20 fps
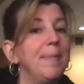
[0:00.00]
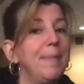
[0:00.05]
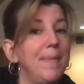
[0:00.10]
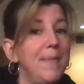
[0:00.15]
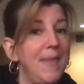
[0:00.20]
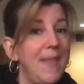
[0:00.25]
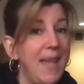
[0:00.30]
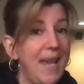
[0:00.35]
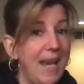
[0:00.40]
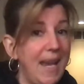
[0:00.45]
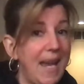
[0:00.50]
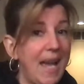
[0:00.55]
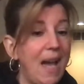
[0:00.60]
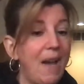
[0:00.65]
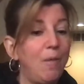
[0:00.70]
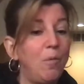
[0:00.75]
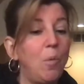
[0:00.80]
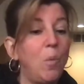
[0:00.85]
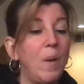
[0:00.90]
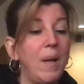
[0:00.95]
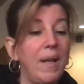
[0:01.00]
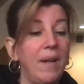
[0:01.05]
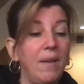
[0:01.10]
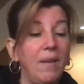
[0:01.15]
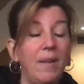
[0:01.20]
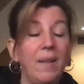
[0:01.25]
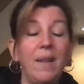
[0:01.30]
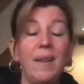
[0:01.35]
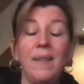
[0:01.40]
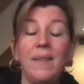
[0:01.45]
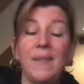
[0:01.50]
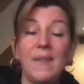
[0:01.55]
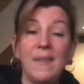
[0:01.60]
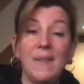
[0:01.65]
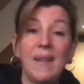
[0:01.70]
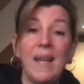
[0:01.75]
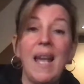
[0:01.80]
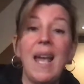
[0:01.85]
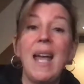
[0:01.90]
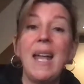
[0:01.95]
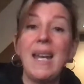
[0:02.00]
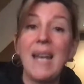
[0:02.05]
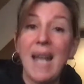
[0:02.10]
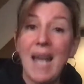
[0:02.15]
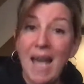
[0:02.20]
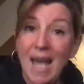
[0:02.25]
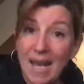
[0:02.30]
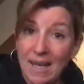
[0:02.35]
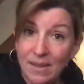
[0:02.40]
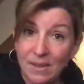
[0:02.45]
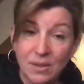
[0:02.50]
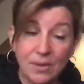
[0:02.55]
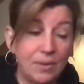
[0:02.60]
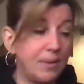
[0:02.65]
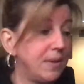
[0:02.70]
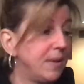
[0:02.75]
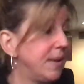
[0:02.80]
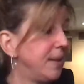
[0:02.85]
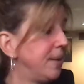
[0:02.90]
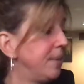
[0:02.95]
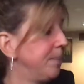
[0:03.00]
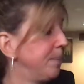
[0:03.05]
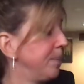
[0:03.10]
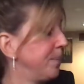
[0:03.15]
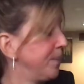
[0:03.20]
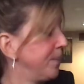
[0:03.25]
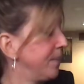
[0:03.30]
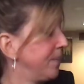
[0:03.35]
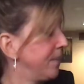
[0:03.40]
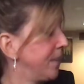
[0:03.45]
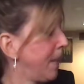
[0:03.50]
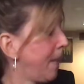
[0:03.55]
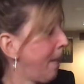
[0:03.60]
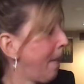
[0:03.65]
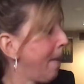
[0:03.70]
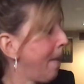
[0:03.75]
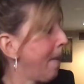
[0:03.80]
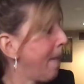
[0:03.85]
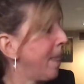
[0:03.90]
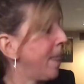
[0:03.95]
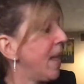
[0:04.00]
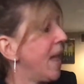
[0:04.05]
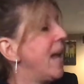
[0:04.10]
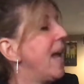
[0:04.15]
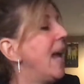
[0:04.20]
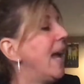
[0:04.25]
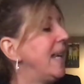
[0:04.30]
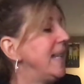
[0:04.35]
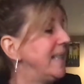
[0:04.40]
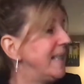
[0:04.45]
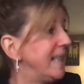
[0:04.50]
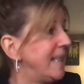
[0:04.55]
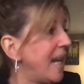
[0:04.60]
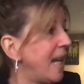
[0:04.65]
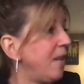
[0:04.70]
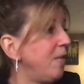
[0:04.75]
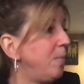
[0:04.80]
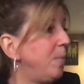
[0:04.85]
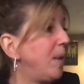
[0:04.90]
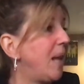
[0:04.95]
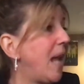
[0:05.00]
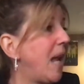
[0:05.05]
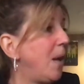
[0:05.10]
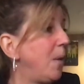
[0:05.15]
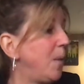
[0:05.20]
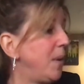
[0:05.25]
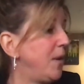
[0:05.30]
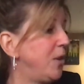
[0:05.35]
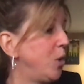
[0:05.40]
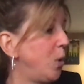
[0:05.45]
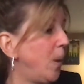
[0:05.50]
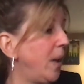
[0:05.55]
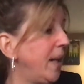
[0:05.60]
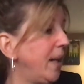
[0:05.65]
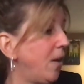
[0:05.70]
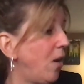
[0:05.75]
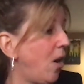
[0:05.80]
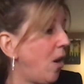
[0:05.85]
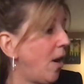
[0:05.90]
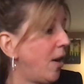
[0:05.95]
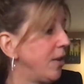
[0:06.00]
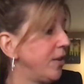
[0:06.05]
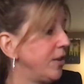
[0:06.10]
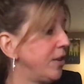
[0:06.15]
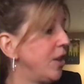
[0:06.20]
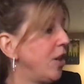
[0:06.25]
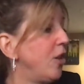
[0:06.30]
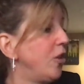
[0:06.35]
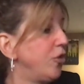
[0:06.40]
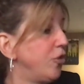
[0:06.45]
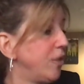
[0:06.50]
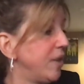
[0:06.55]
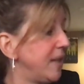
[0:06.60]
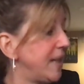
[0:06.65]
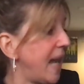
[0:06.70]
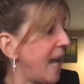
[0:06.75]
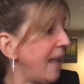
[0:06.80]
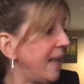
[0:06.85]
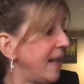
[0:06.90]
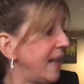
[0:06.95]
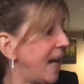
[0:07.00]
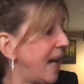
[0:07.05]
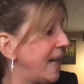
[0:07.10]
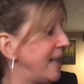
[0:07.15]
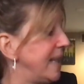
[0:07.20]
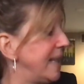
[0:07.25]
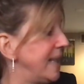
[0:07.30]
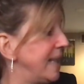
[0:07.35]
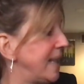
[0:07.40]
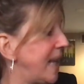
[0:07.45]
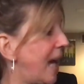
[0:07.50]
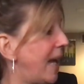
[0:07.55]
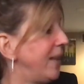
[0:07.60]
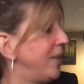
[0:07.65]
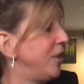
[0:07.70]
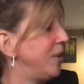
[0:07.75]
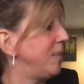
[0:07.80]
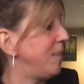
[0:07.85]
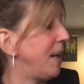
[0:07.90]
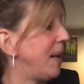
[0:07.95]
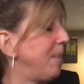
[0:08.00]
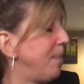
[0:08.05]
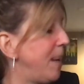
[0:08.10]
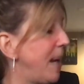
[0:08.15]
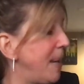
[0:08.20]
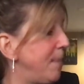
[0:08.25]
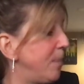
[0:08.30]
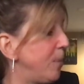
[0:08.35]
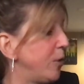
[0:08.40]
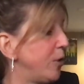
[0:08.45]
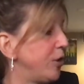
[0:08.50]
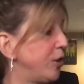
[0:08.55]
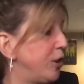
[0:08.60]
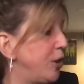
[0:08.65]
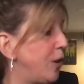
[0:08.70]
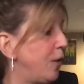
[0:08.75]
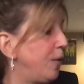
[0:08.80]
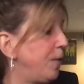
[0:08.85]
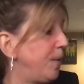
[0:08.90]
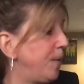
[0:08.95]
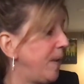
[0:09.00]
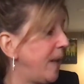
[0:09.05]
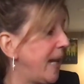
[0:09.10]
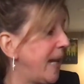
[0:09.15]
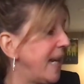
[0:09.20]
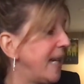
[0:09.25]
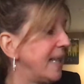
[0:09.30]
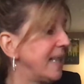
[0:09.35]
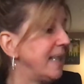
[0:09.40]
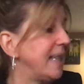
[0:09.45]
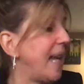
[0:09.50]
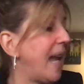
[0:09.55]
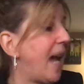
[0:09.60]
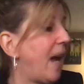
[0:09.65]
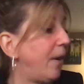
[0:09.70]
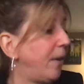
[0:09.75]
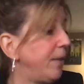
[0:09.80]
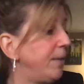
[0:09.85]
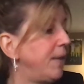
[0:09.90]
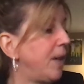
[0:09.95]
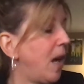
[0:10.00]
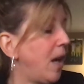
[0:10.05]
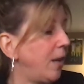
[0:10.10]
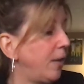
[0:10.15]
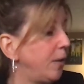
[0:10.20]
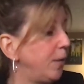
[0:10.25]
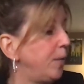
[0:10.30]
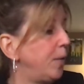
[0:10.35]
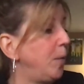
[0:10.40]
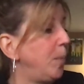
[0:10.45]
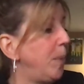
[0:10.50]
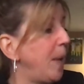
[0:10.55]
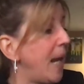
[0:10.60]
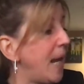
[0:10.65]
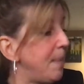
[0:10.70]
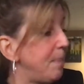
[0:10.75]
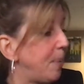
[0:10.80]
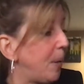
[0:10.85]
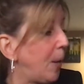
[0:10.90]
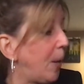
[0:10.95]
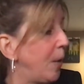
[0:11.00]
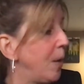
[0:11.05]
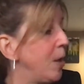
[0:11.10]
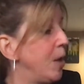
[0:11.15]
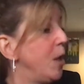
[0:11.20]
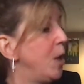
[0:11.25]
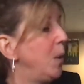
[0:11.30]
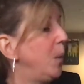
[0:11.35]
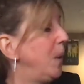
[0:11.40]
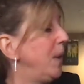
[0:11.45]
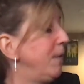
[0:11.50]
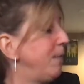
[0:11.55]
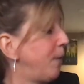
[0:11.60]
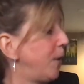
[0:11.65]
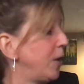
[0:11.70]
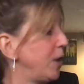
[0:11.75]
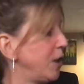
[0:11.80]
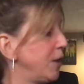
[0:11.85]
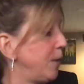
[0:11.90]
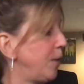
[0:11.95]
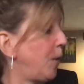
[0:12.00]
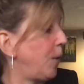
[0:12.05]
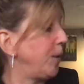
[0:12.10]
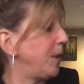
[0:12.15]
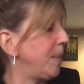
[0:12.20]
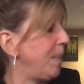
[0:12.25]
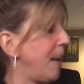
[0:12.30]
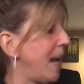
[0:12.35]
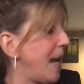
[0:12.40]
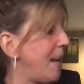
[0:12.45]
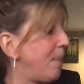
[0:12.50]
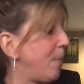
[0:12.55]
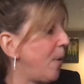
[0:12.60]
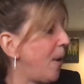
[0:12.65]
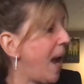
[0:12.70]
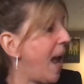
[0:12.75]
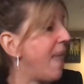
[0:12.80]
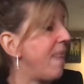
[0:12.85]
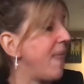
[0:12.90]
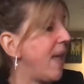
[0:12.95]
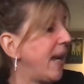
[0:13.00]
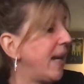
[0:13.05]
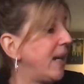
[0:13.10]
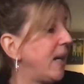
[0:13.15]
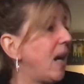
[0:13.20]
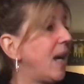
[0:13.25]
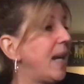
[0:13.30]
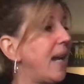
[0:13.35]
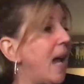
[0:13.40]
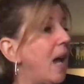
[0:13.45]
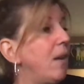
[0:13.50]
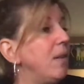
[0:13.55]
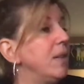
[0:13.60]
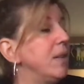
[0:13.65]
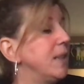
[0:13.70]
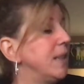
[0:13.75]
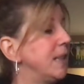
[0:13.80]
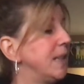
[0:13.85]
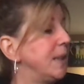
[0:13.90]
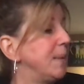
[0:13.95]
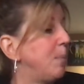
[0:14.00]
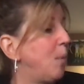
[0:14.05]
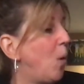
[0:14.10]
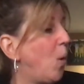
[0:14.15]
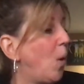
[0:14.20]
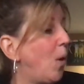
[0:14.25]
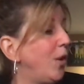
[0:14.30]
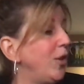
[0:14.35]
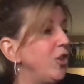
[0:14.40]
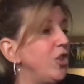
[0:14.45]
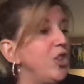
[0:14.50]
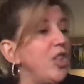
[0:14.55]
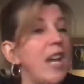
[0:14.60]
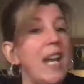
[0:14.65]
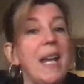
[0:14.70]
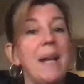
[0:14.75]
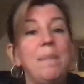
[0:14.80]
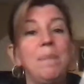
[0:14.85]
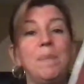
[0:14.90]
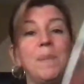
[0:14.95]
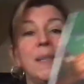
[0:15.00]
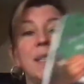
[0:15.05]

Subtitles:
they have wheels and axles. Instead of playing with toy cars, Trudell and I decide to make paper snowflakes out of colorful paper. We first fold the paper and then cut out small shapes